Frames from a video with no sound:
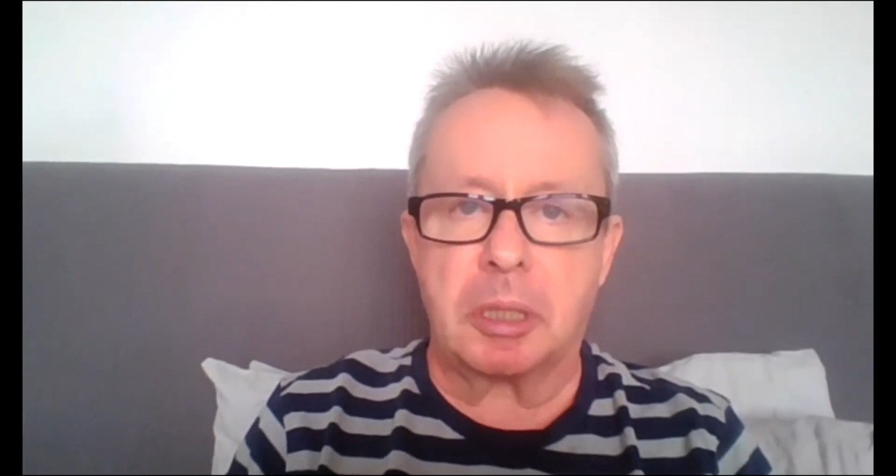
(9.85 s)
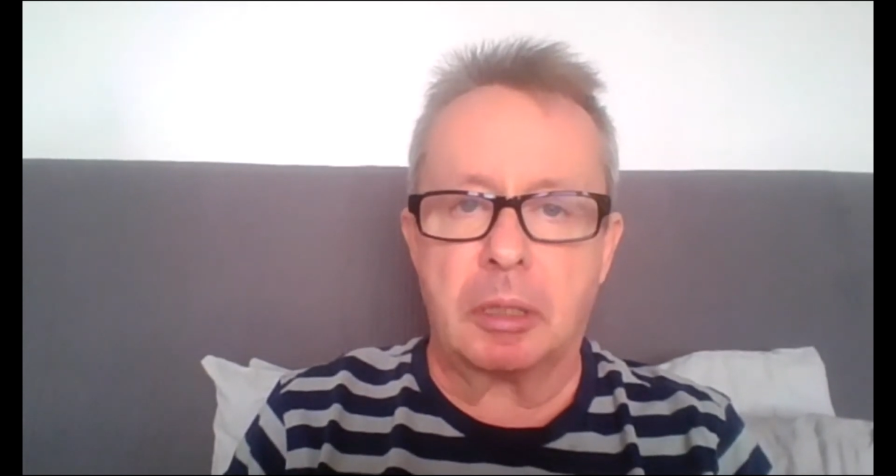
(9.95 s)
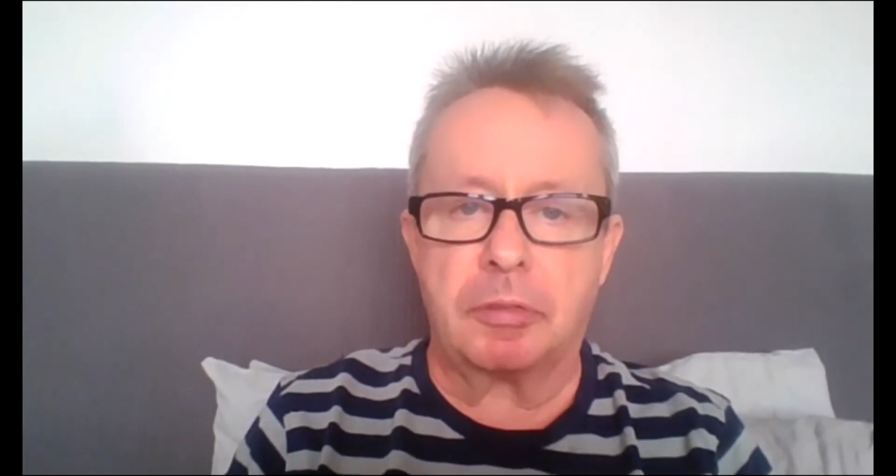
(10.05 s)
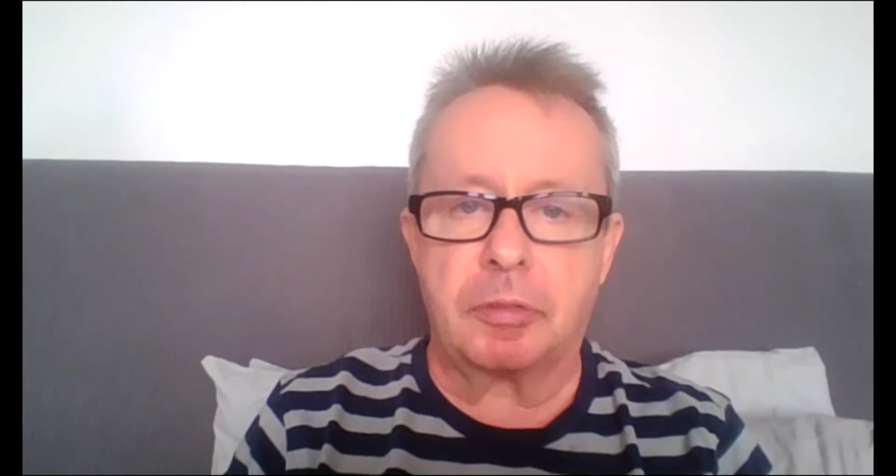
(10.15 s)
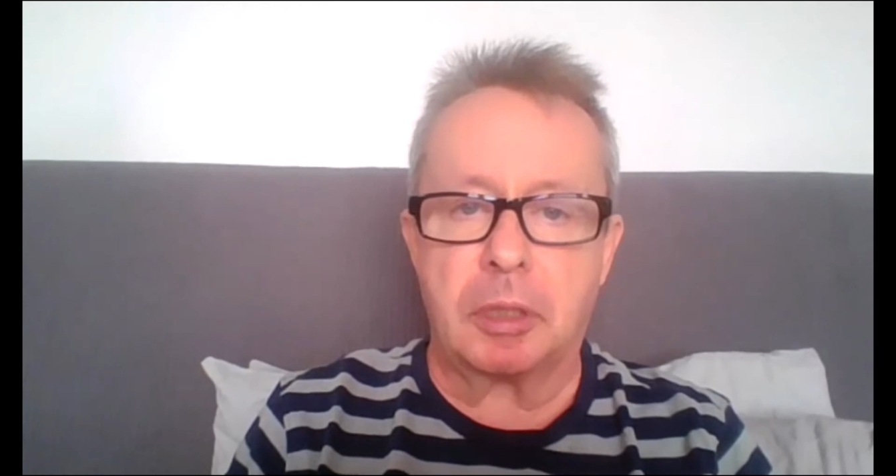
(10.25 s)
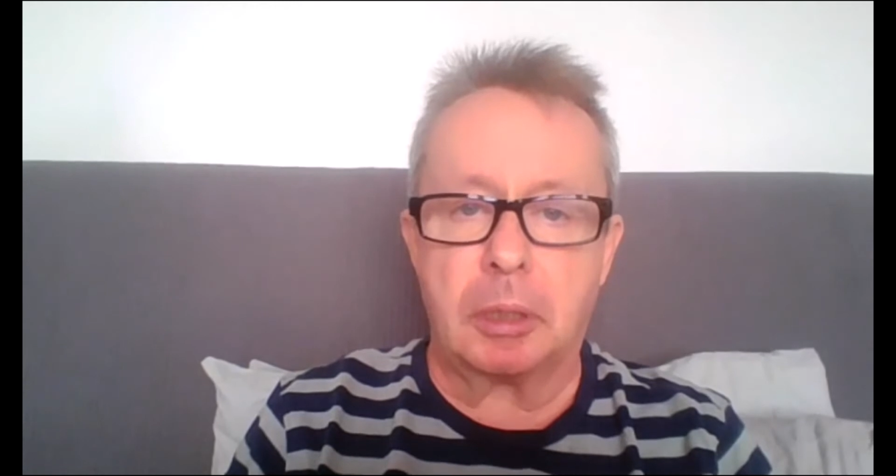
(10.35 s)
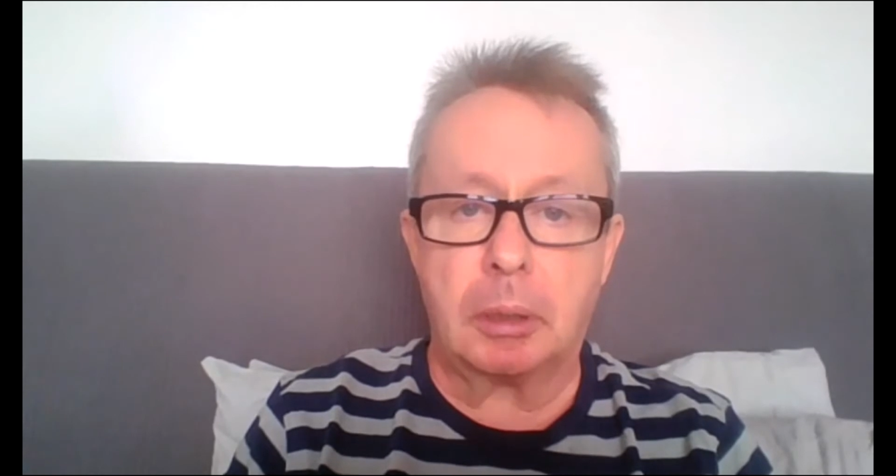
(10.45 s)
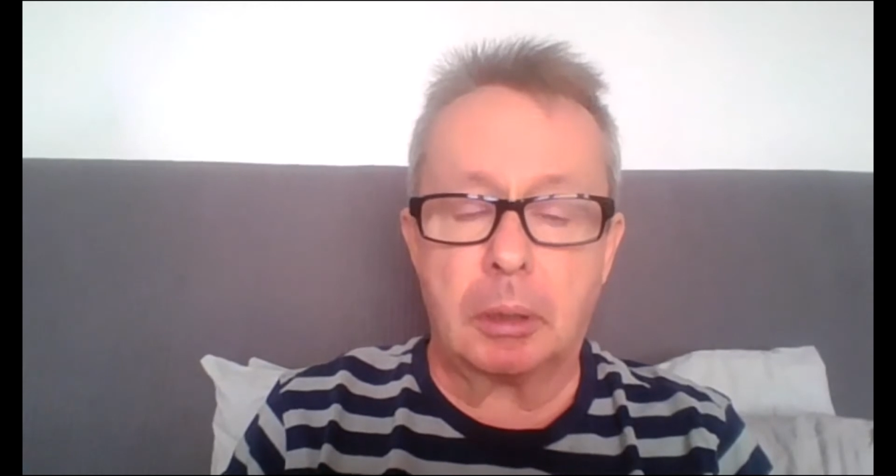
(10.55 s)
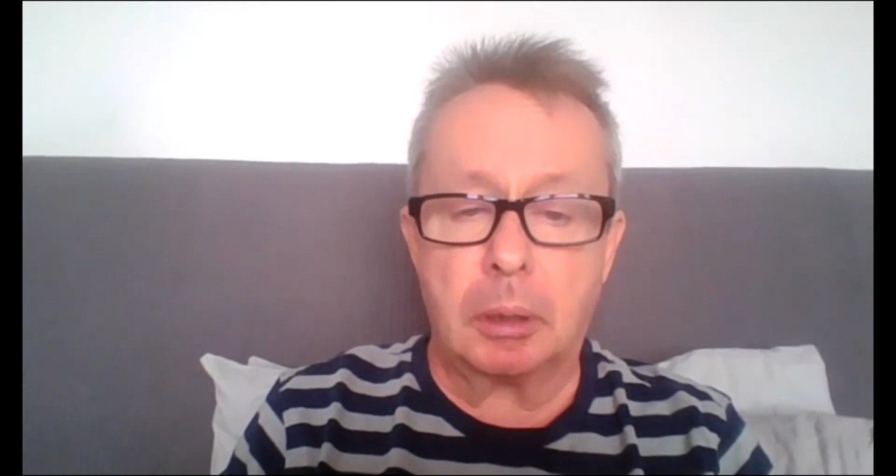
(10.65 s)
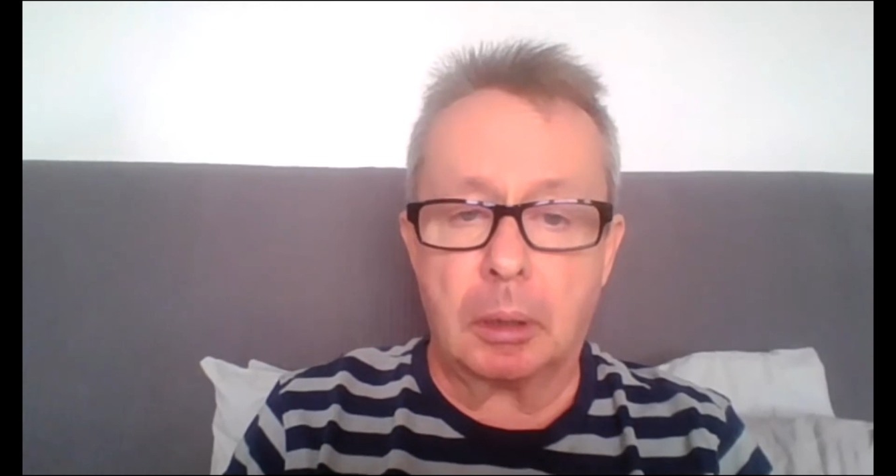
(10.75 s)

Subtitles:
safety